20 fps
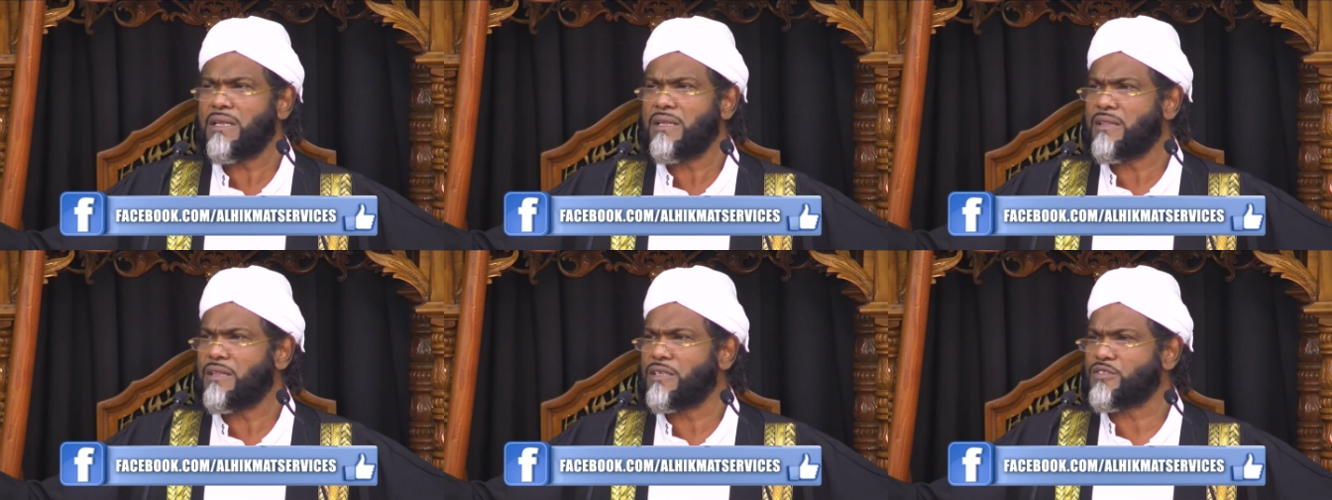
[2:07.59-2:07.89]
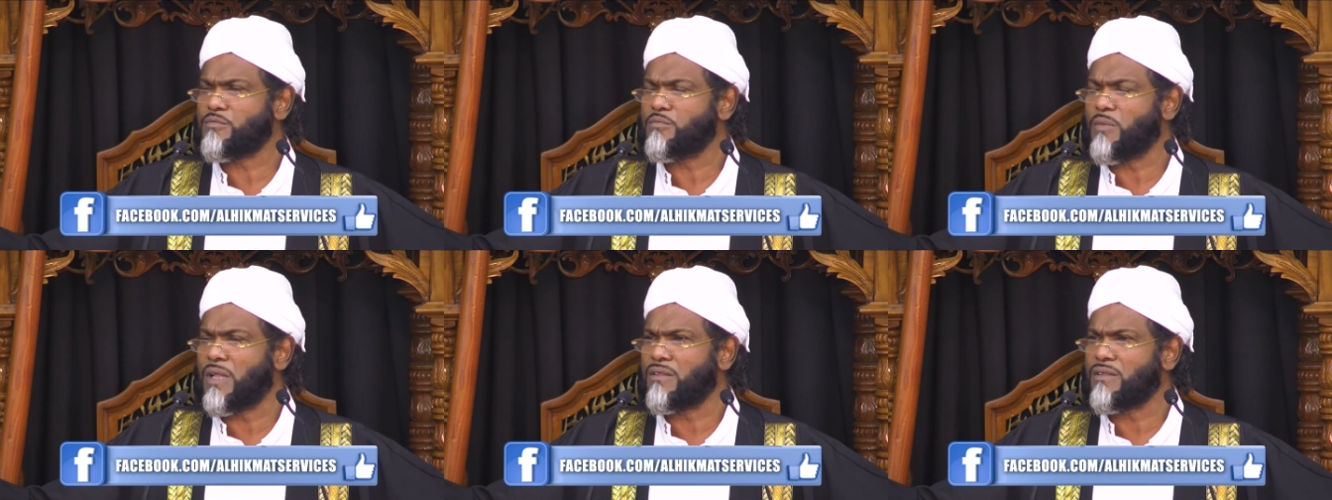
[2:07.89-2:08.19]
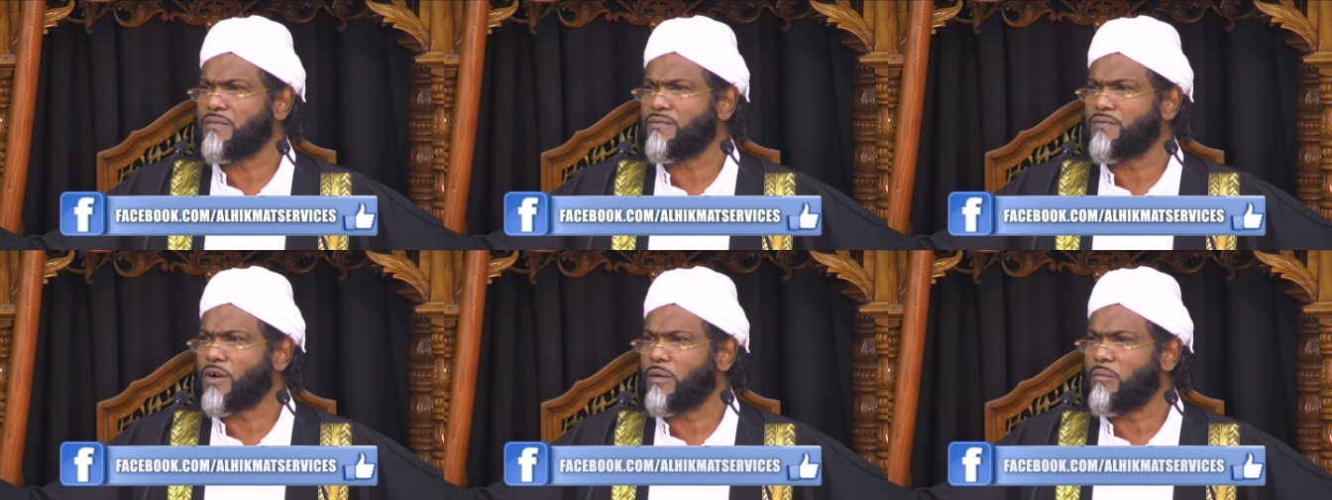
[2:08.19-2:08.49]
in this
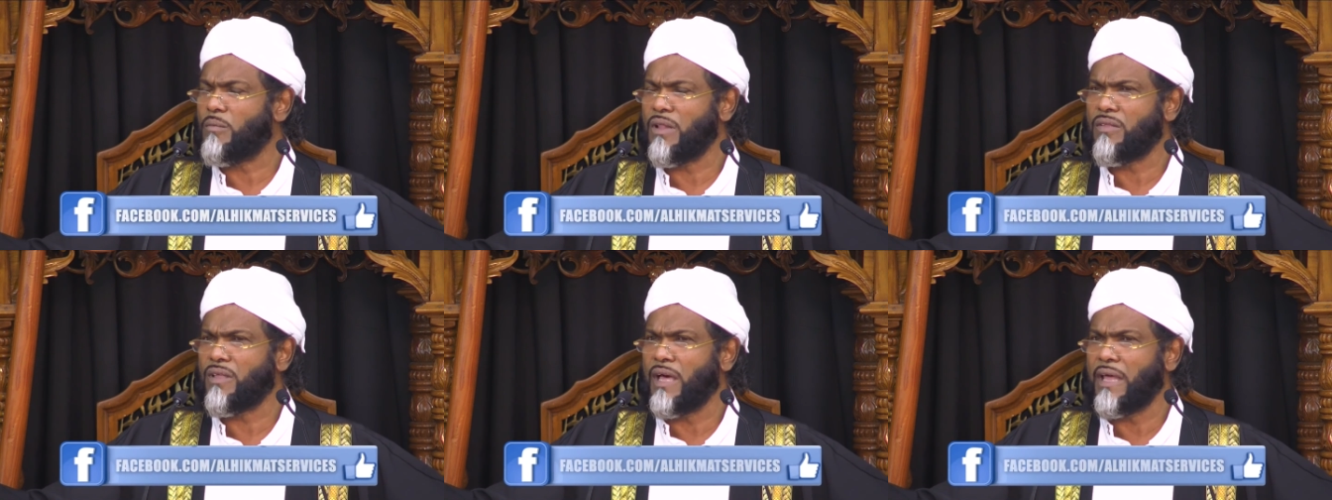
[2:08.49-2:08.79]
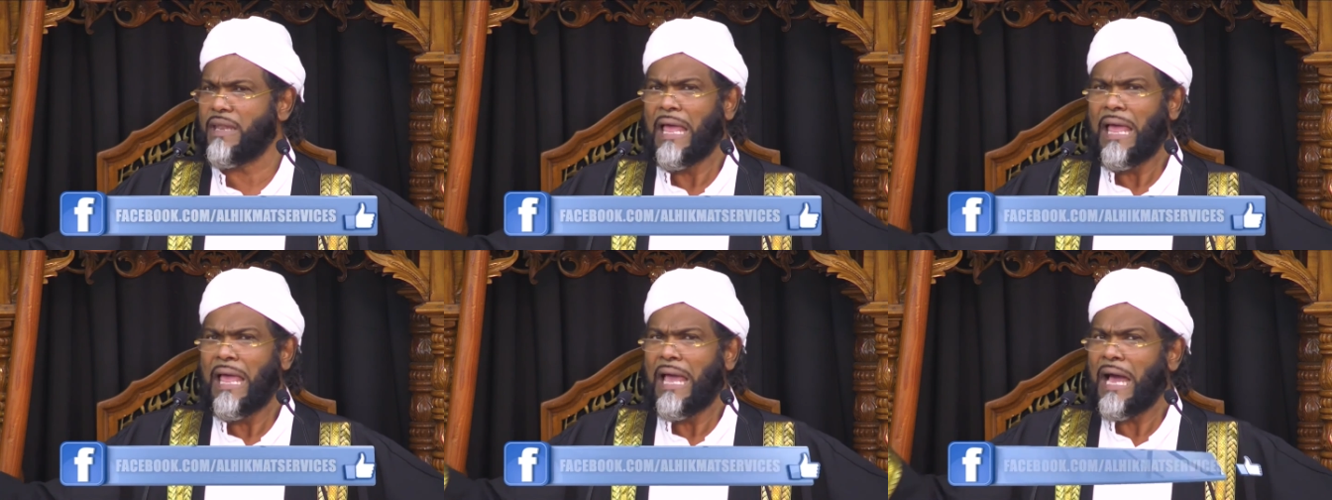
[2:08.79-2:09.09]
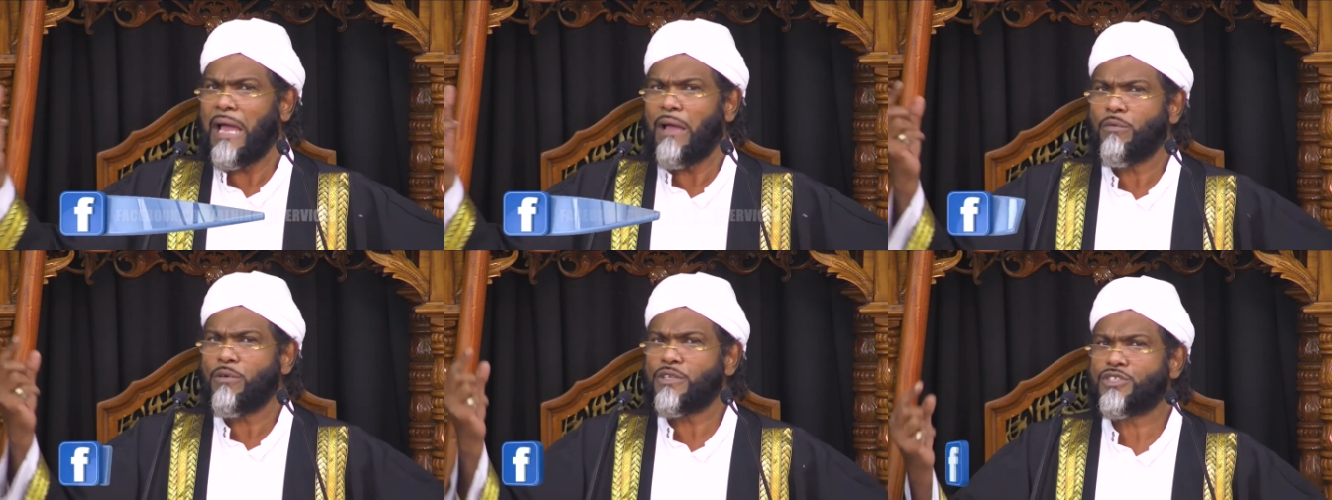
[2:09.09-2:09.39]
month of Ramadan.
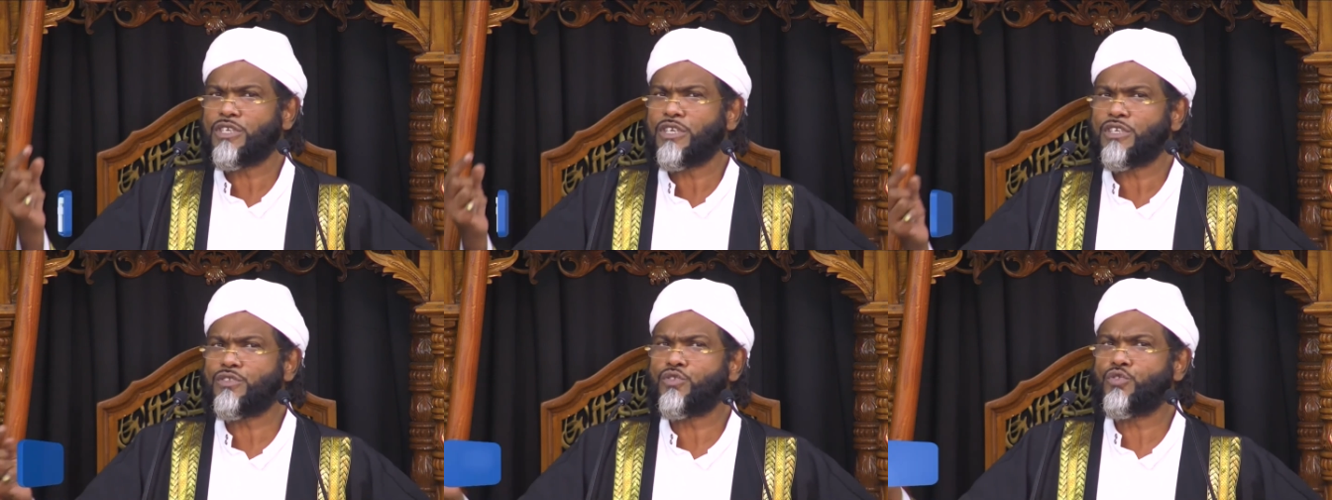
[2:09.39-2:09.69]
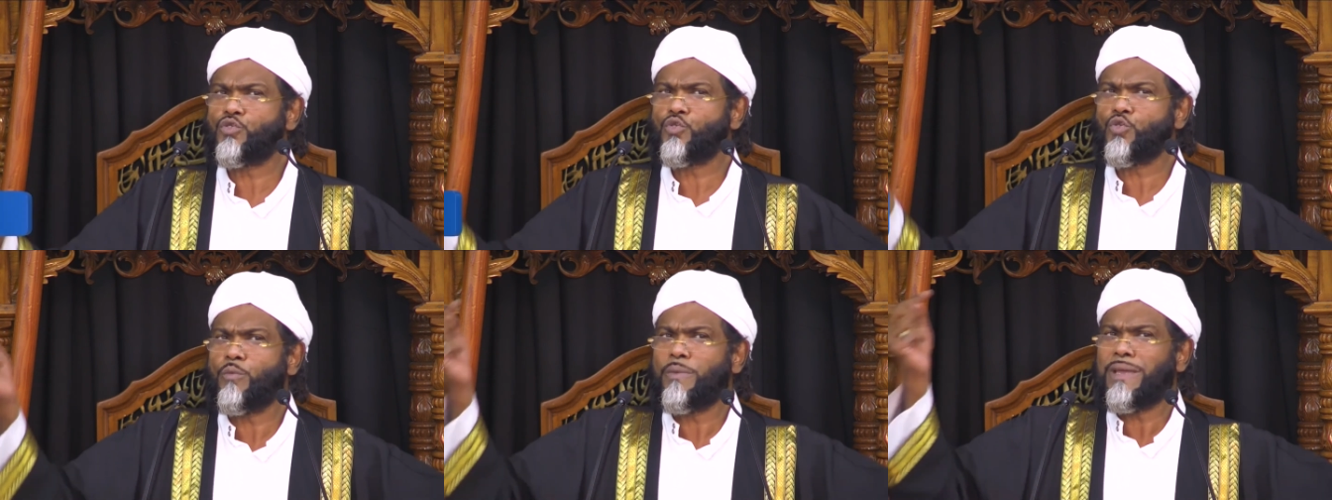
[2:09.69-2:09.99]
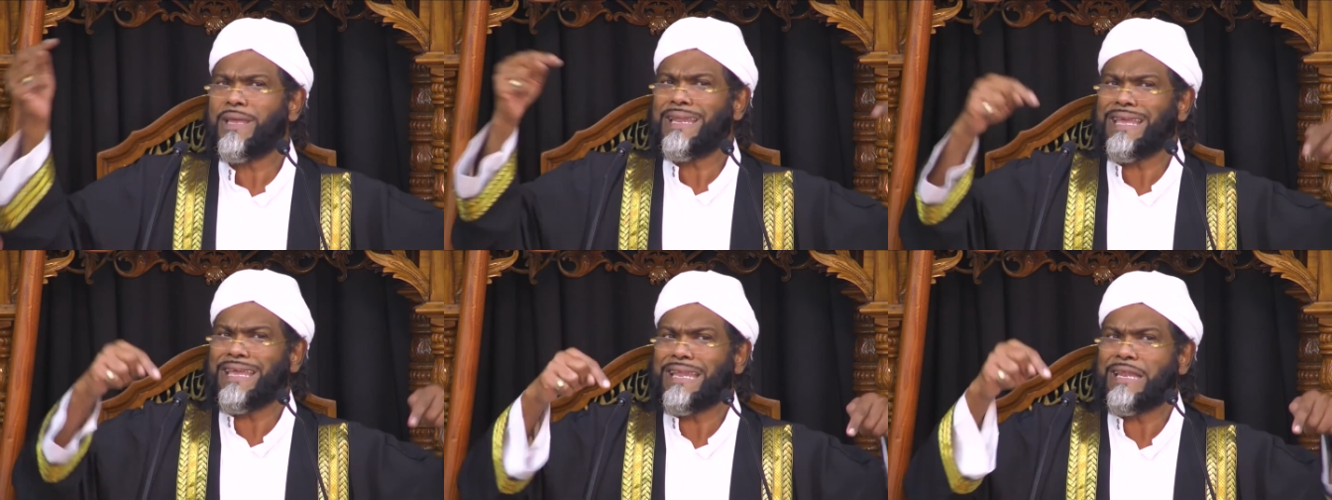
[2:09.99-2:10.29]
I was just
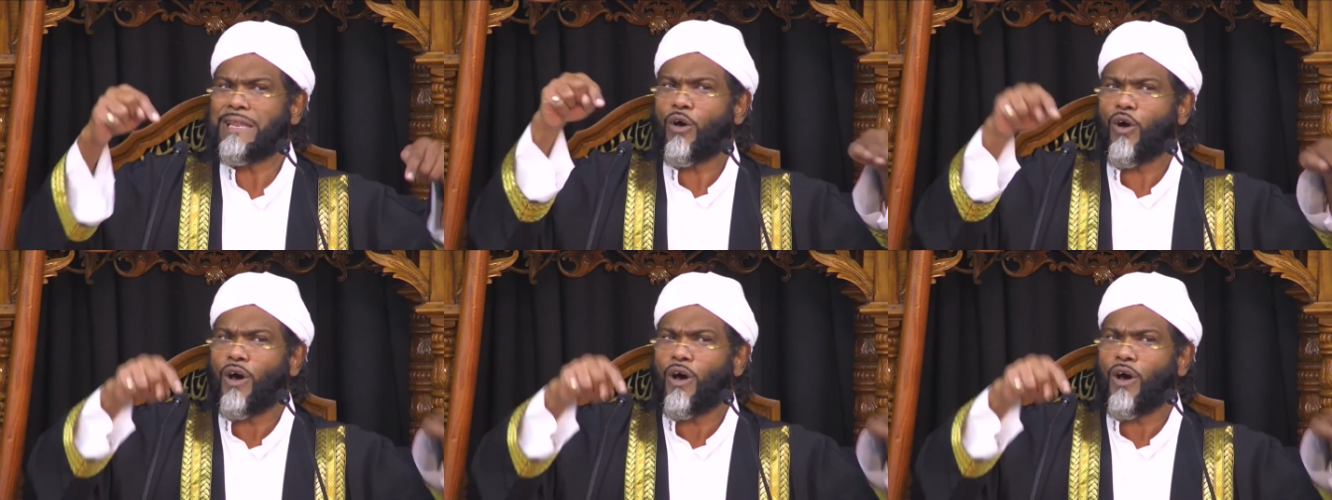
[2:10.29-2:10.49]
zooming in